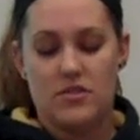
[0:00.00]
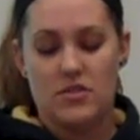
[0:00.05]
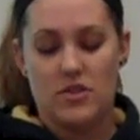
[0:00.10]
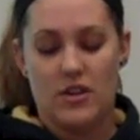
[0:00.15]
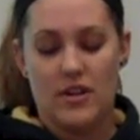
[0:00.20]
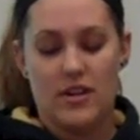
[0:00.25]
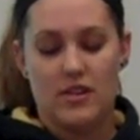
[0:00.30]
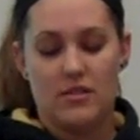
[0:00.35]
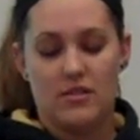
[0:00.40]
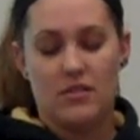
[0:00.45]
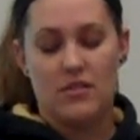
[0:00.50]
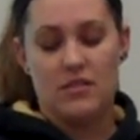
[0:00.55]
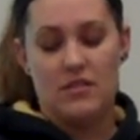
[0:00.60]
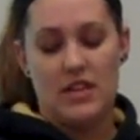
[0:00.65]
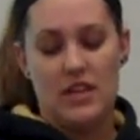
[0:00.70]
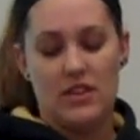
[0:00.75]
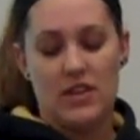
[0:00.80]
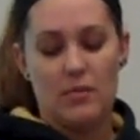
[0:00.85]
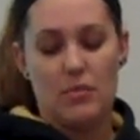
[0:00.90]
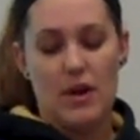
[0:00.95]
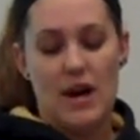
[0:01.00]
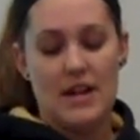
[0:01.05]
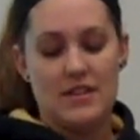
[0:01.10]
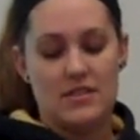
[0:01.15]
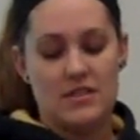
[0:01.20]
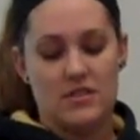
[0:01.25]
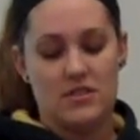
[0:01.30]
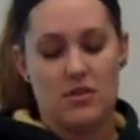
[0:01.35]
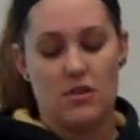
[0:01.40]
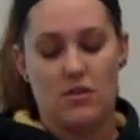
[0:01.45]
during healing
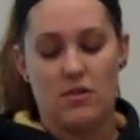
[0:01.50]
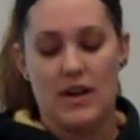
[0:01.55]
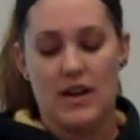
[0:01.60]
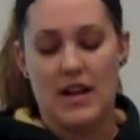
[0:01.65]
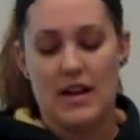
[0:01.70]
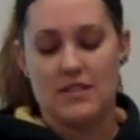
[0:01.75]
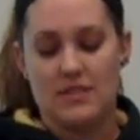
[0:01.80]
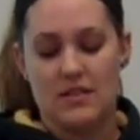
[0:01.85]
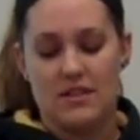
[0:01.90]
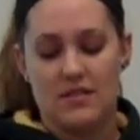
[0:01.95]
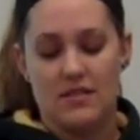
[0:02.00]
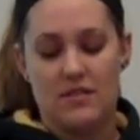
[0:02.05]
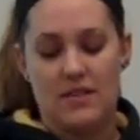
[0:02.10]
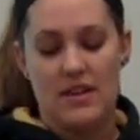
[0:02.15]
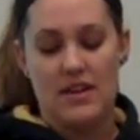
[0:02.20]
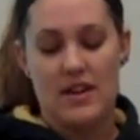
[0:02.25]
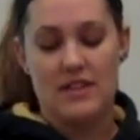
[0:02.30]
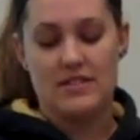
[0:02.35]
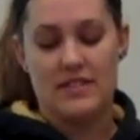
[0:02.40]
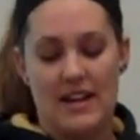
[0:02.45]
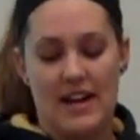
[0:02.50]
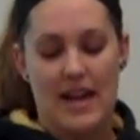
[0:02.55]
process or right as